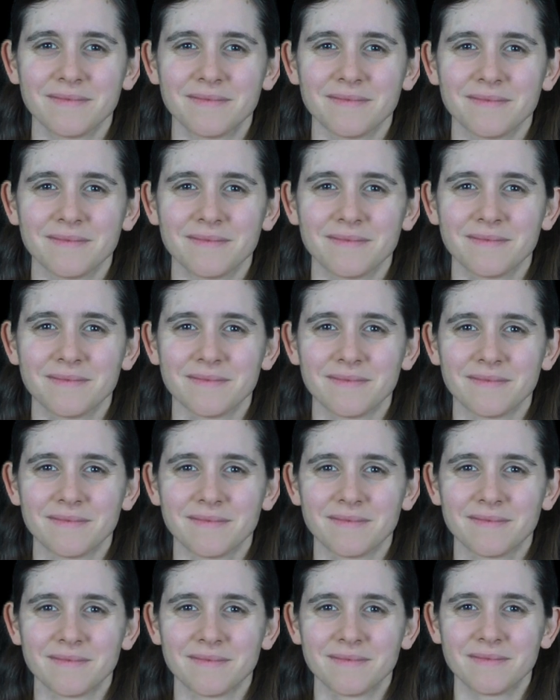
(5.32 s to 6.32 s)
I've heard
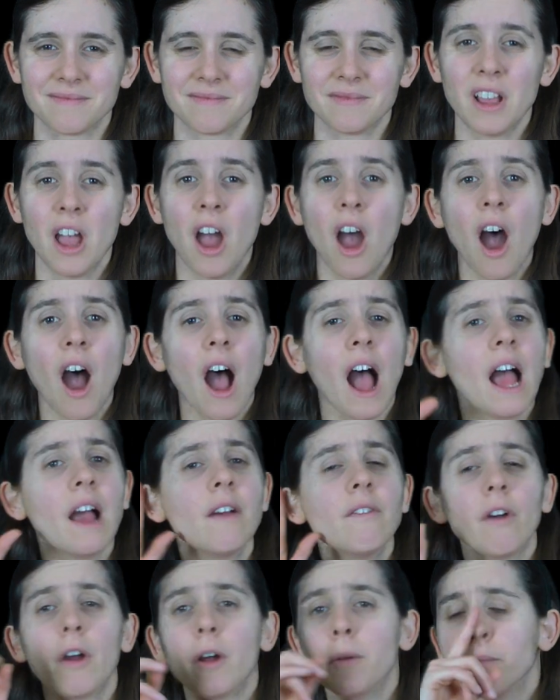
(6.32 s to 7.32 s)
people say that they find it
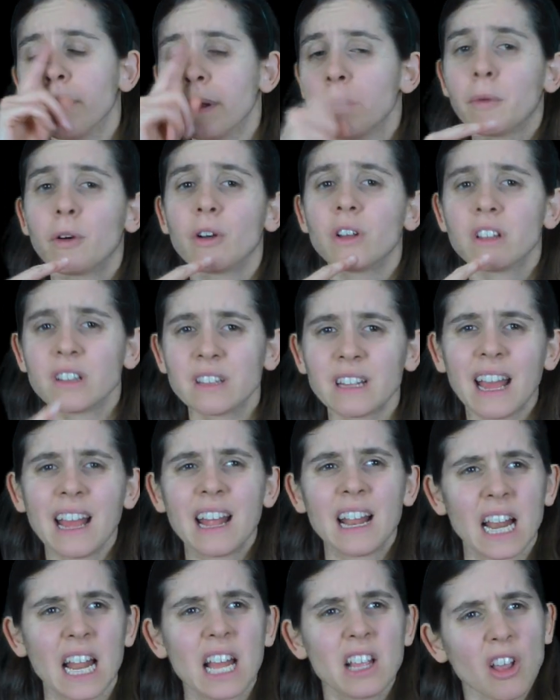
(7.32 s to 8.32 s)
hard to believe in a
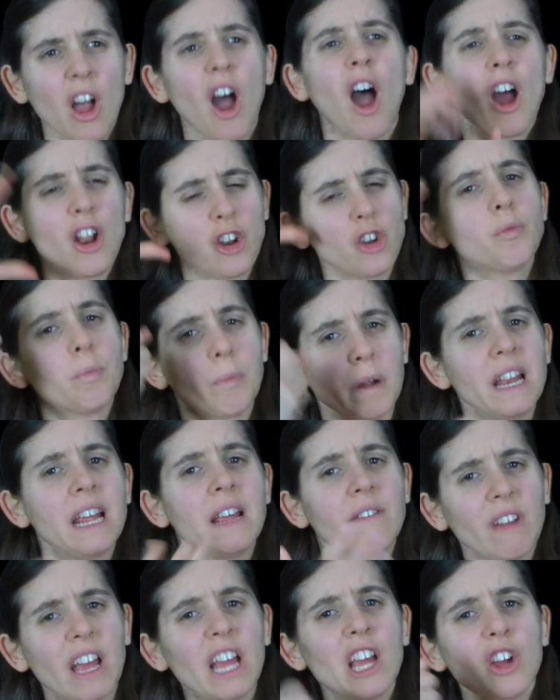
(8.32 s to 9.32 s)
God that they cannot
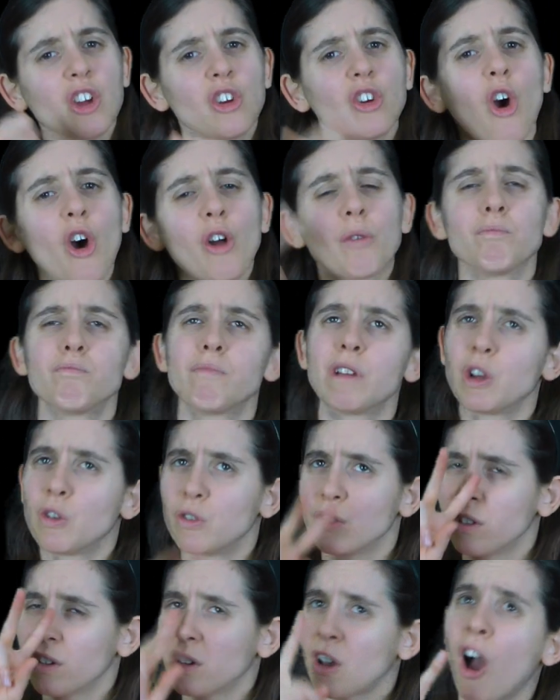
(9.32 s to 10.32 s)
see. I
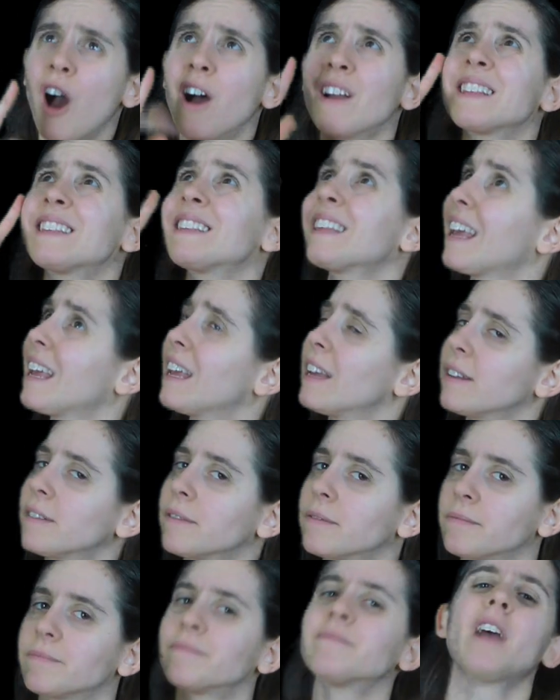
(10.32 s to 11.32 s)
understand that,
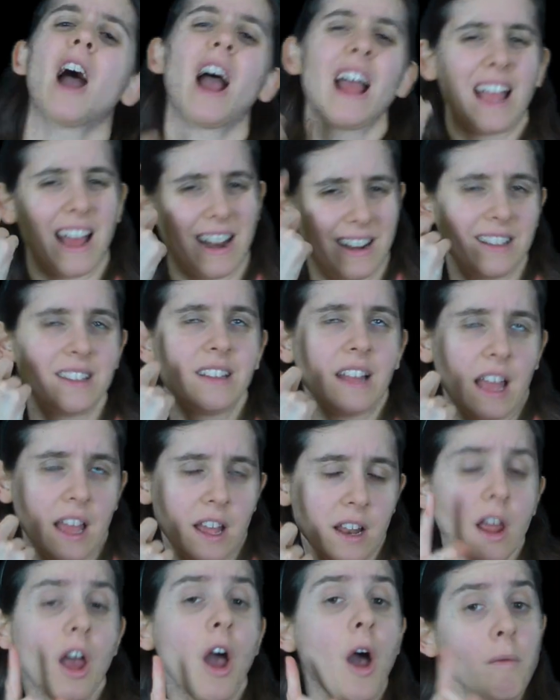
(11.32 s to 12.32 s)
but God has
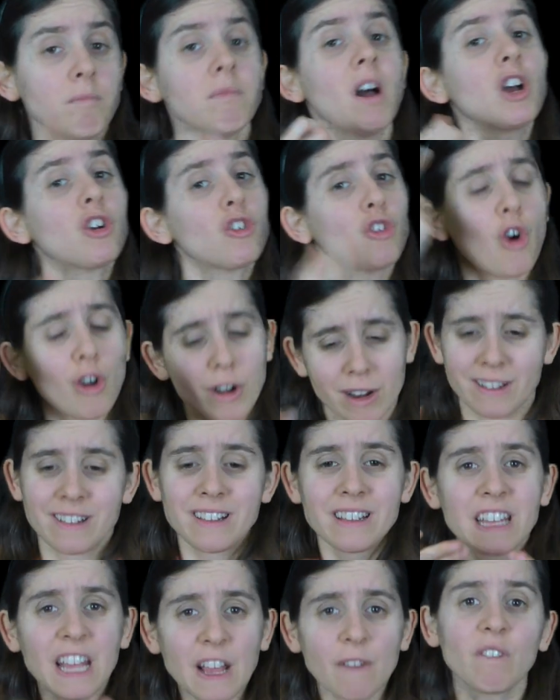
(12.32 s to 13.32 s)
provided for that. Look at Psalm
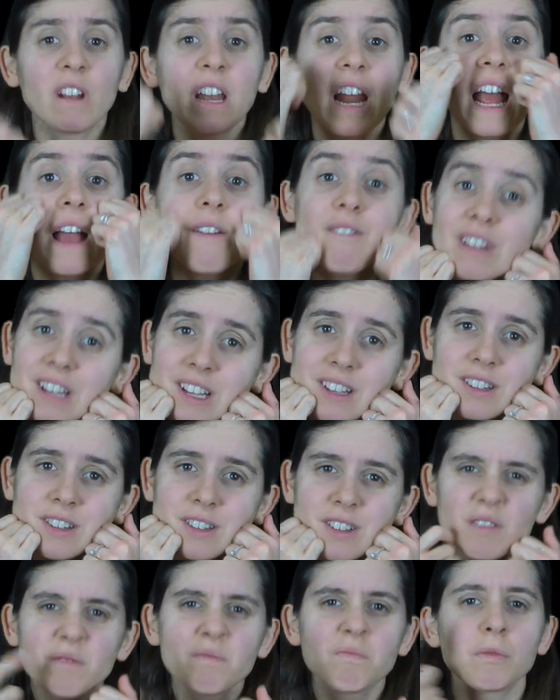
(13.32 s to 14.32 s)
19, verse 1.
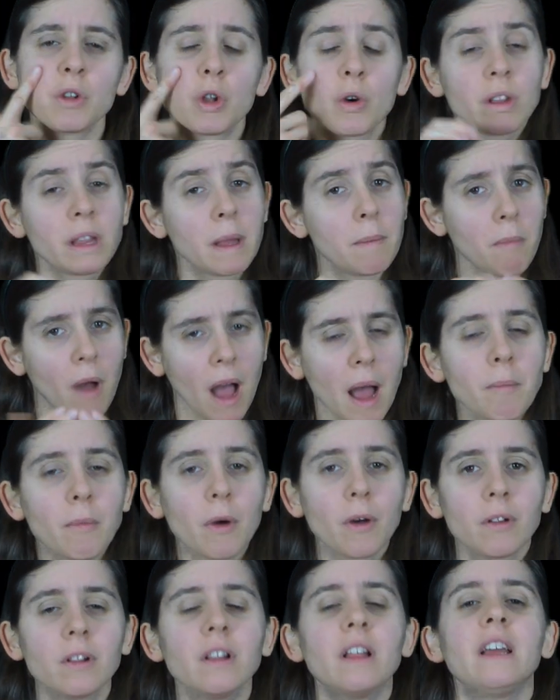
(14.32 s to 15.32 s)
The heavens
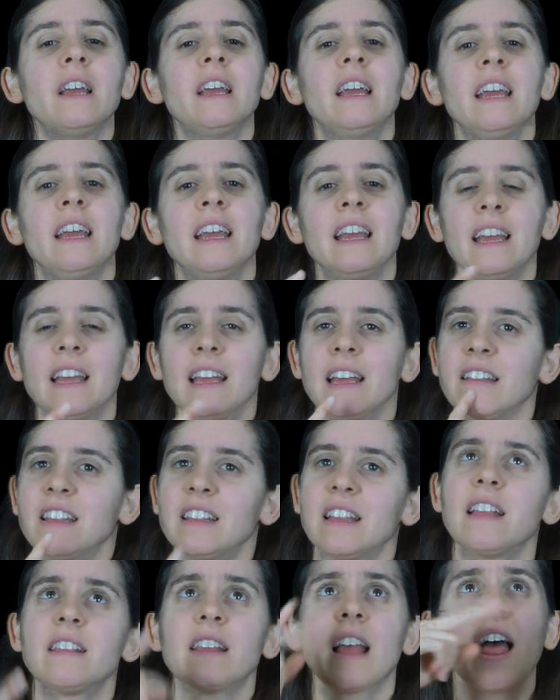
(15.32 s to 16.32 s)
declare the glory of
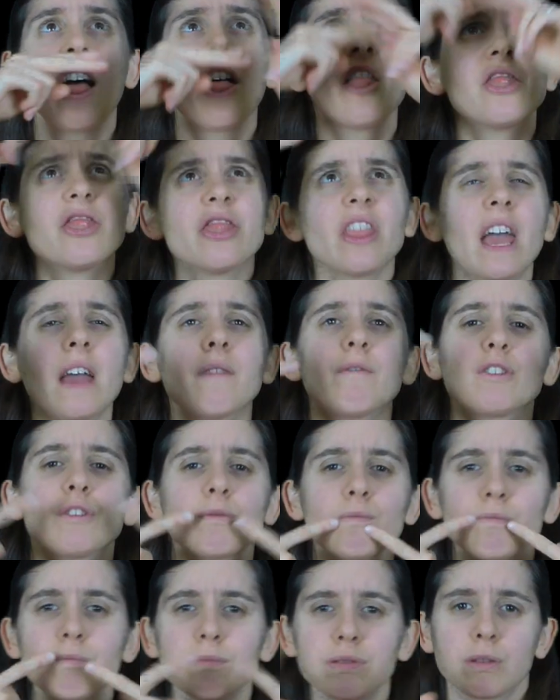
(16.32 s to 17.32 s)
God, and the
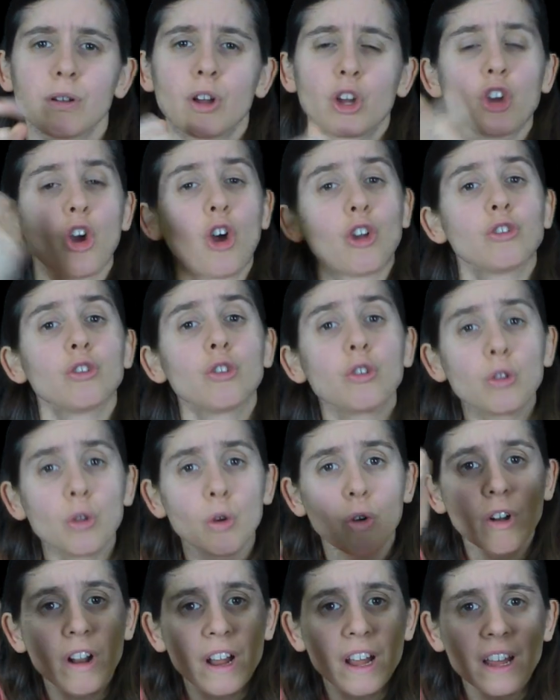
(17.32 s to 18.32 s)
firmament showeth
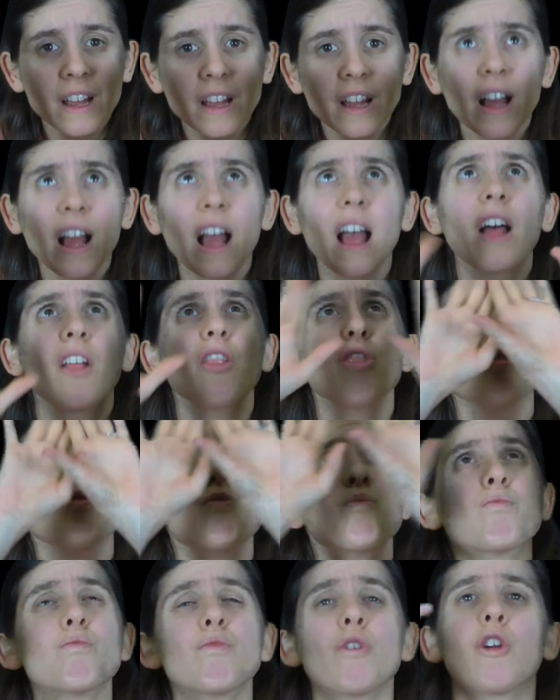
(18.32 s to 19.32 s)
his handiwork.
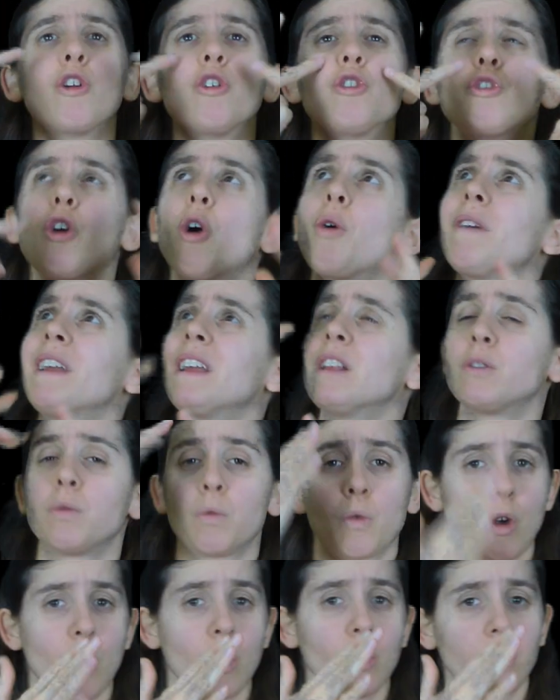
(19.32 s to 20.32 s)
If you want to see
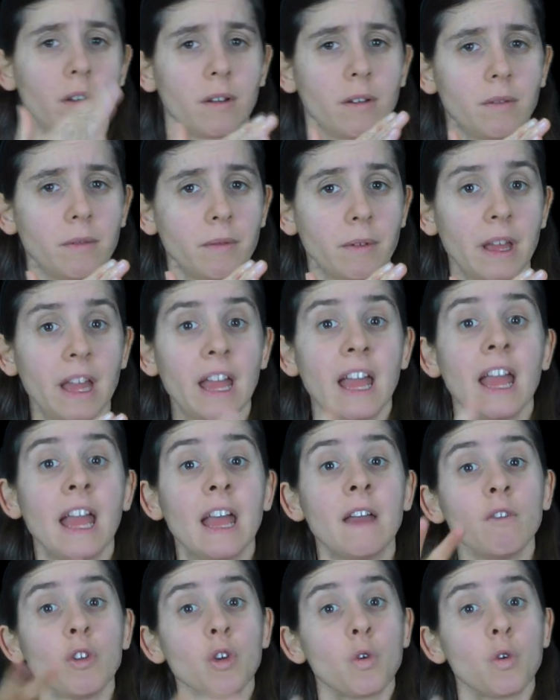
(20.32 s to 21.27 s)
evidence for God's existence,